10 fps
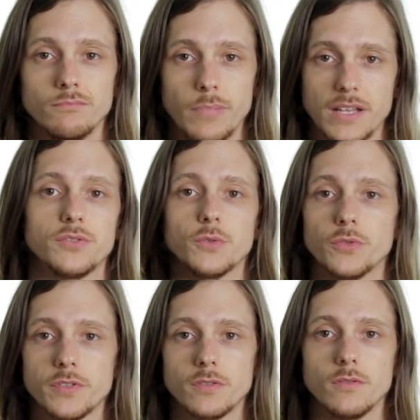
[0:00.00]

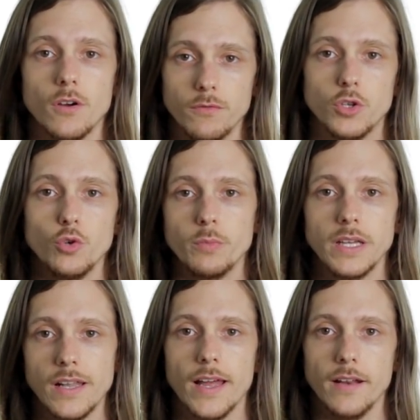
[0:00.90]
pencils of
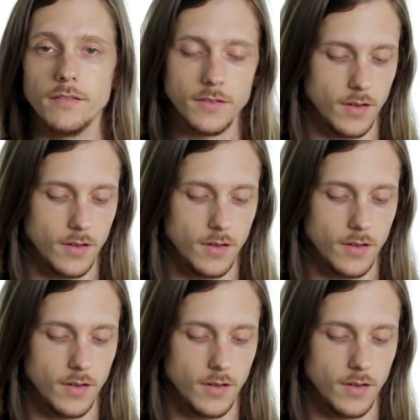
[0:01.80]
2B lead.